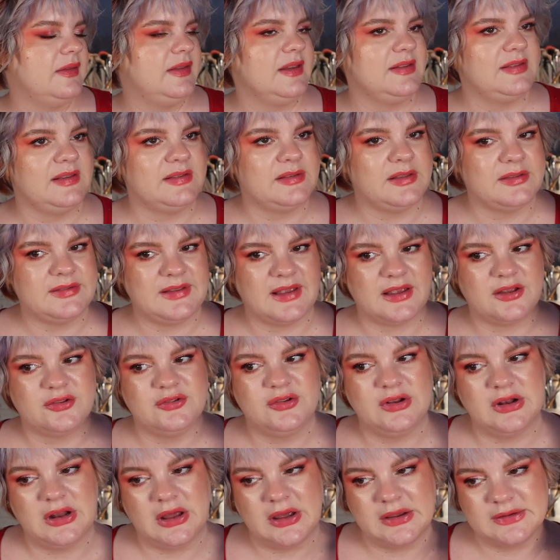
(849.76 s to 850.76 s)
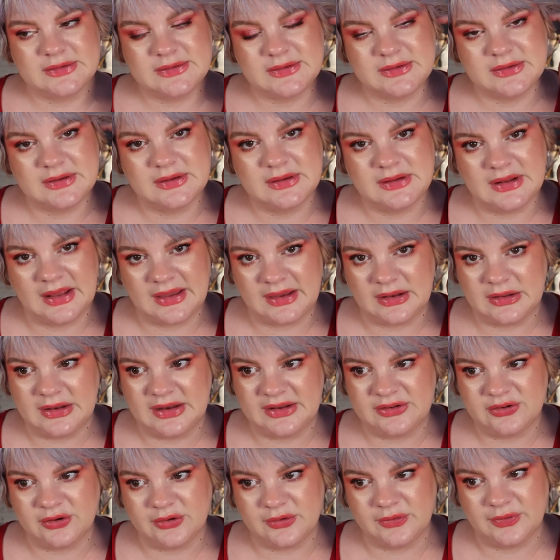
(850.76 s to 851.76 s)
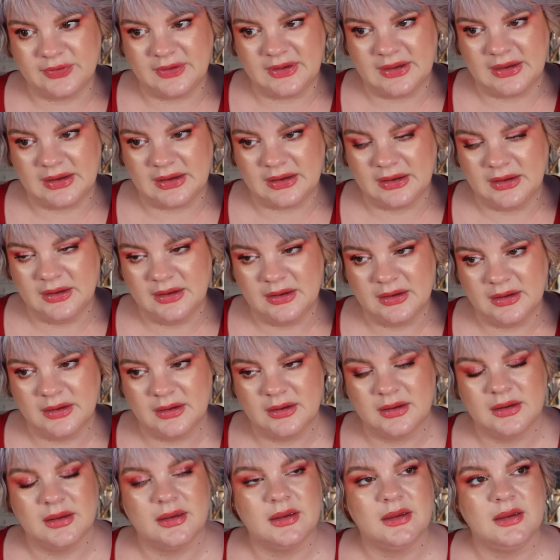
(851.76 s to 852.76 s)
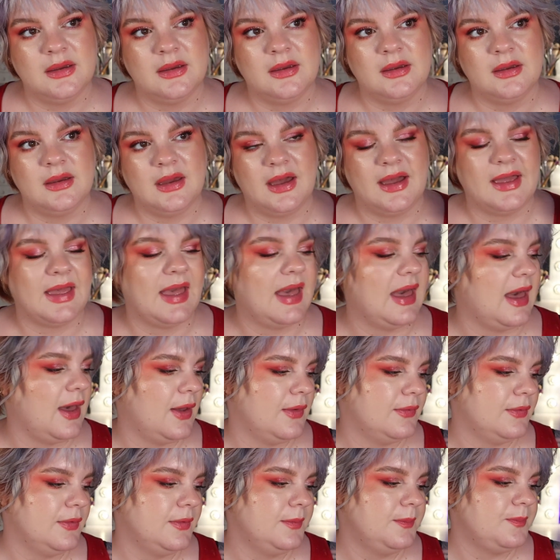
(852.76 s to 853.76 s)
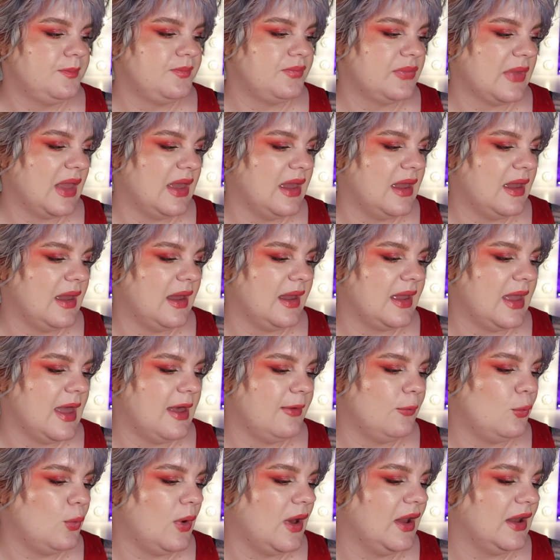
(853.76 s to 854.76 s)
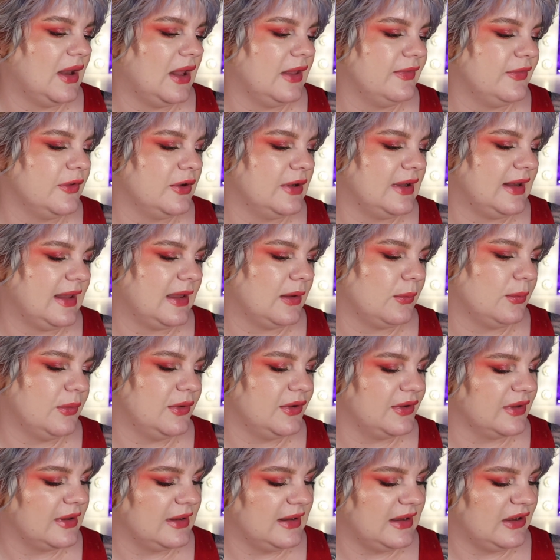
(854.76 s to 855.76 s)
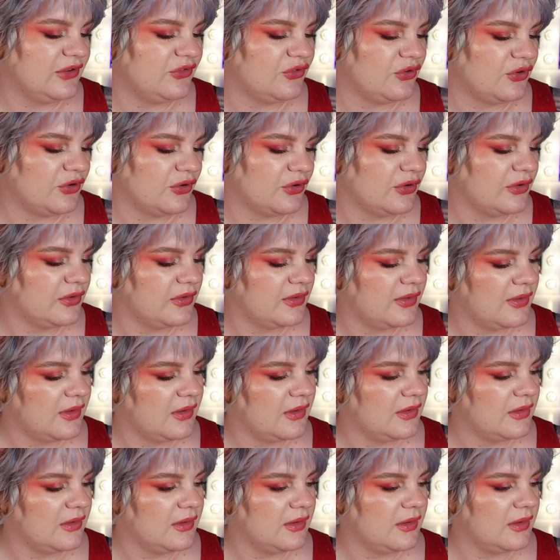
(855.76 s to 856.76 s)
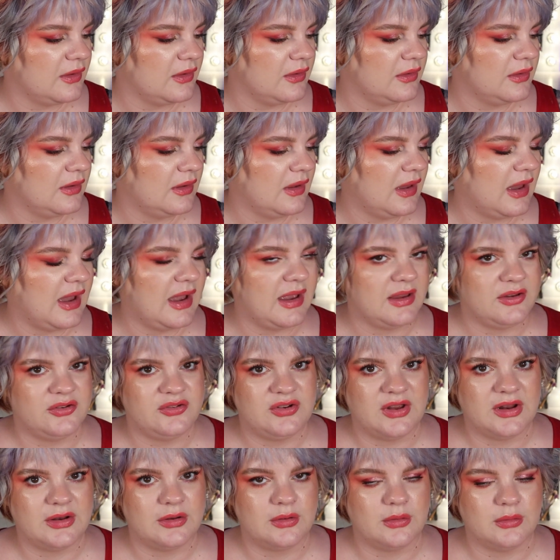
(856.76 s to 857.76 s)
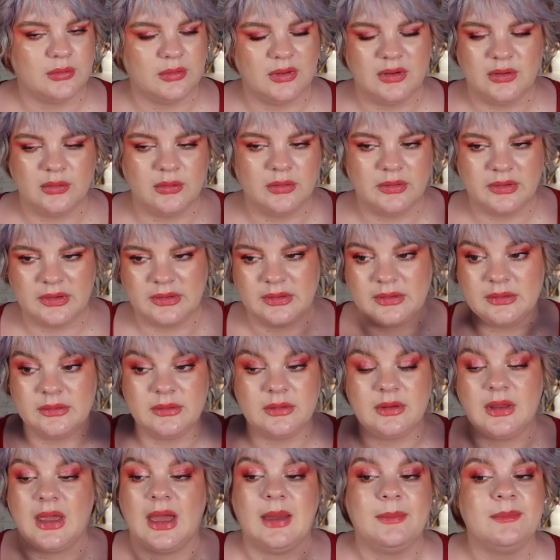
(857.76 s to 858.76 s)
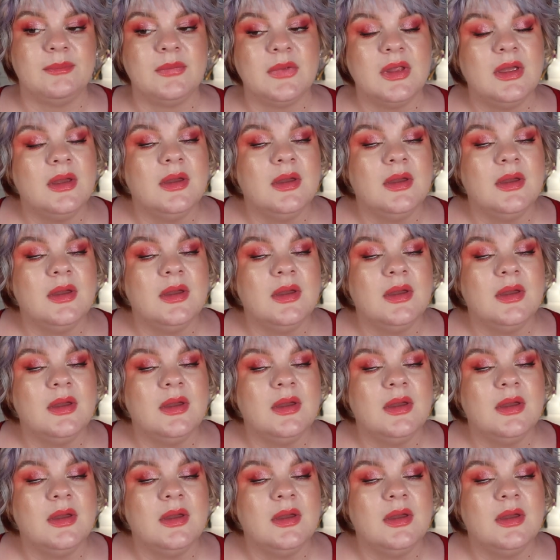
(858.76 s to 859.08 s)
This is the second to last like glitter thing I have. I have one other liquid glitter eyeshadow, or yeah,